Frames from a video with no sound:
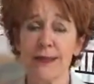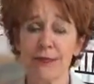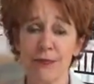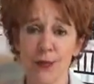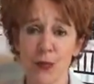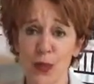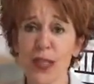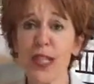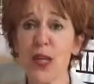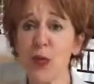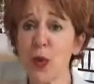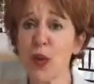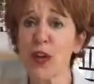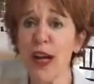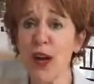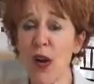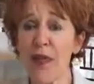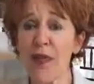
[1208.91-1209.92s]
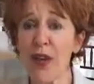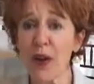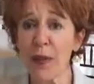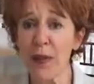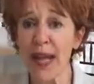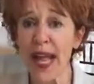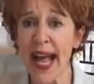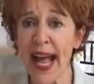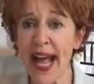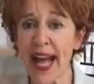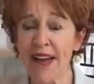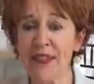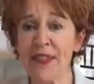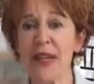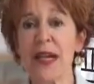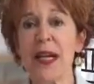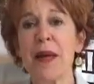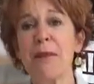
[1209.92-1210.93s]
really working on their behalf
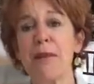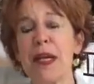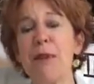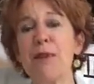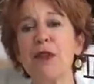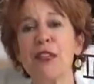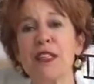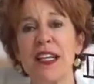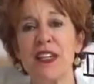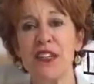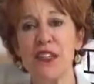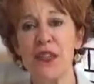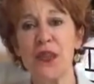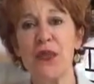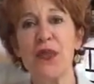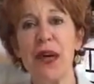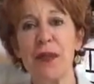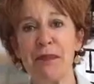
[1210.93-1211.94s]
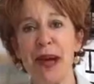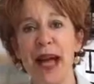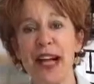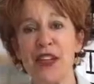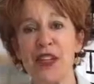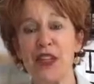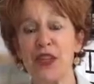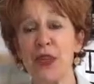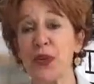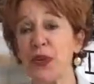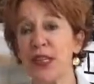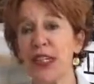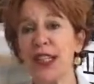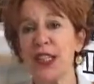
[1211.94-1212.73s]
people tend to do that back to you.